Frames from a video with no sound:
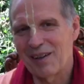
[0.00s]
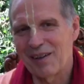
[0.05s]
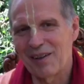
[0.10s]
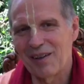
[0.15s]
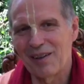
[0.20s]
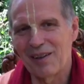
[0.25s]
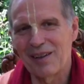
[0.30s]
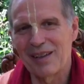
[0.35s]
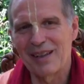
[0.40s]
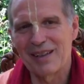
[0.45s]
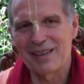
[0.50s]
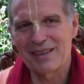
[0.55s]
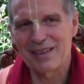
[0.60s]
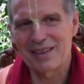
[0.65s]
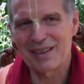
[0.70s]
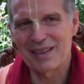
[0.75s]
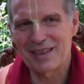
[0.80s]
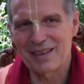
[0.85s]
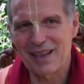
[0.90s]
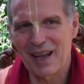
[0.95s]
all his
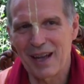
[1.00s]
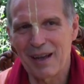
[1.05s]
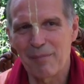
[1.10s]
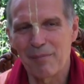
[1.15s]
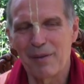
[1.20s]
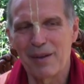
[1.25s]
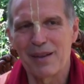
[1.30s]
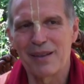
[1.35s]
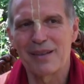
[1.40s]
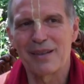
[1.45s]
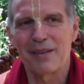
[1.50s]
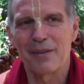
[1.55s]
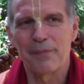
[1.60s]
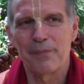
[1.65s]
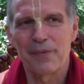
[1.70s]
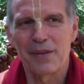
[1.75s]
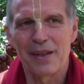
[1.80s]
disciples